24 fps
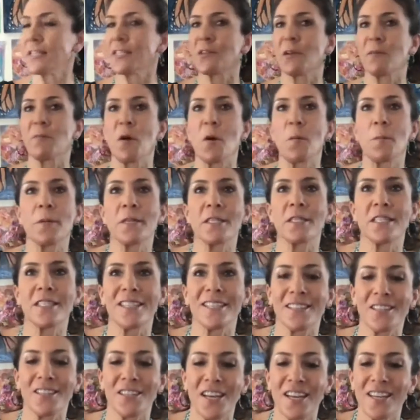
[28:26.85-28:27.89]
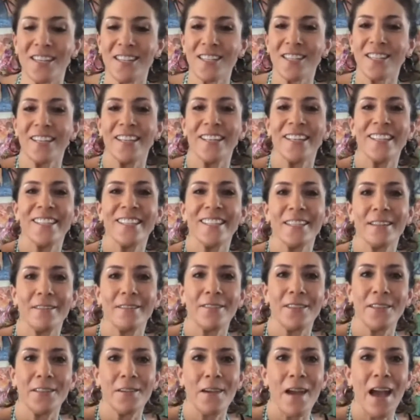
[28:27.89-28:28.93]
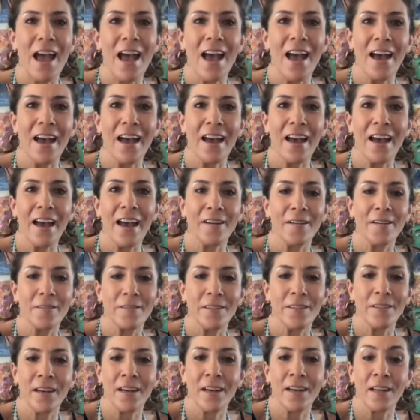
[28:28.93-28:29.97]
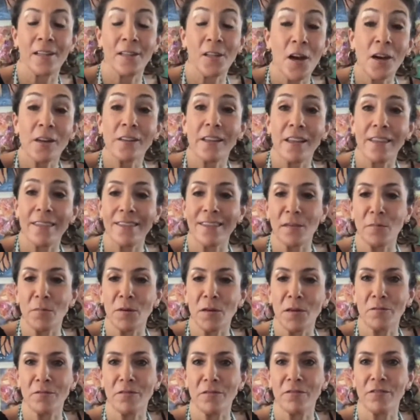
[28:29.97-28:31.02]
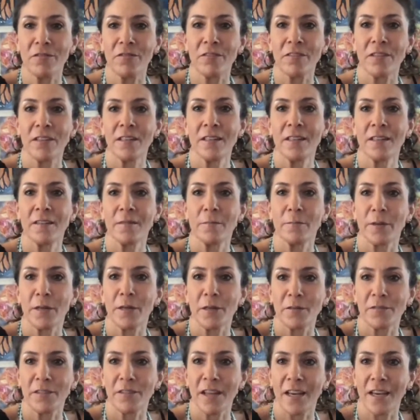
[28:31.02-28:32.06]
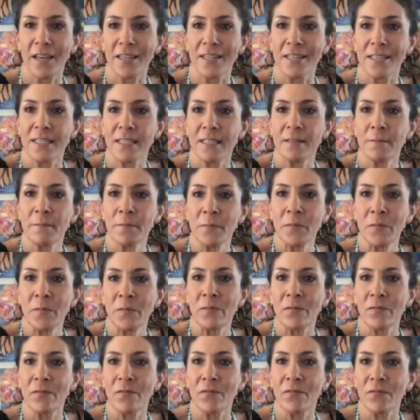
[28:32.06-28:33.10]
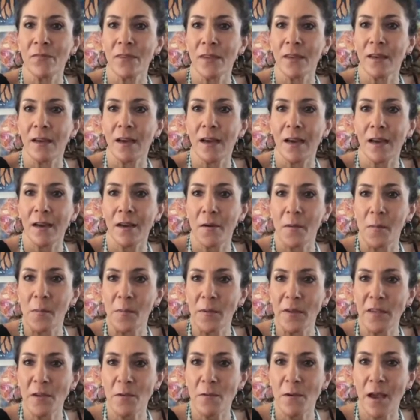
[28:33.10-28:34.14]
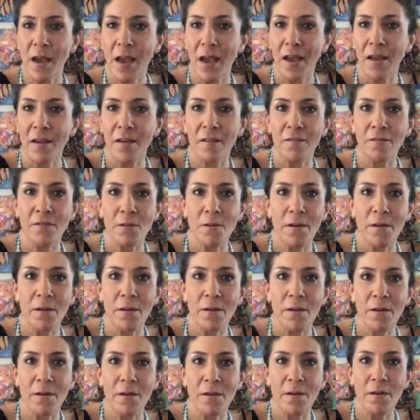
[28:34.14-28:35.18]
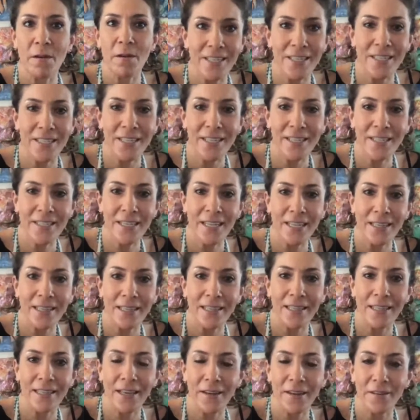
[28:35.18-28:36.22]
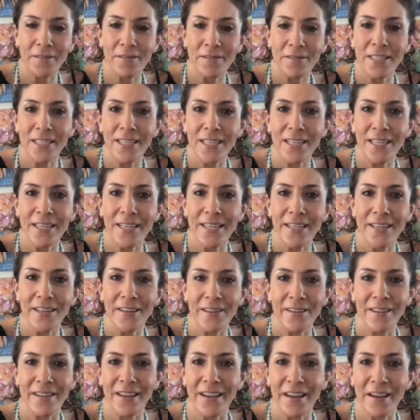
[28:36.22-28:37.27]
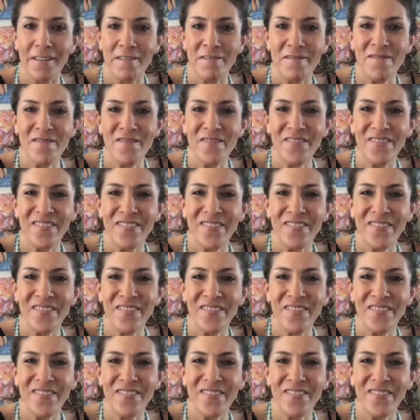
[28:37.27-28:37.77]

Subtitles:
So I'm open to suggestions if you have, along the theme of butterflies. If you have any ideas, I'd love to hear them.